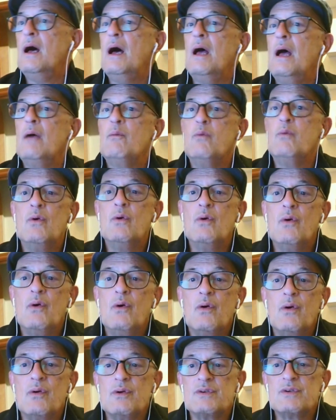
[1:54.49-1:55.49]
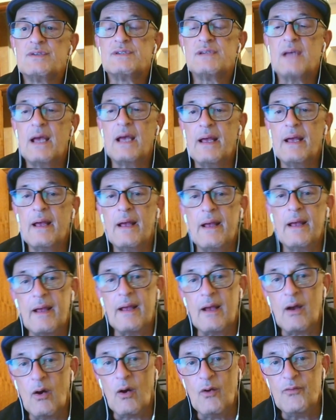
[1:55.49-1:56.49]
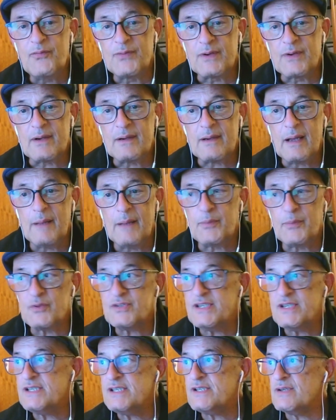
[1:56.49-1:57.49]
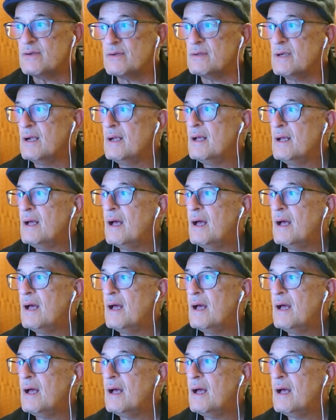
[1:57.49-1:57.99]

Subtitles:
I was offered a position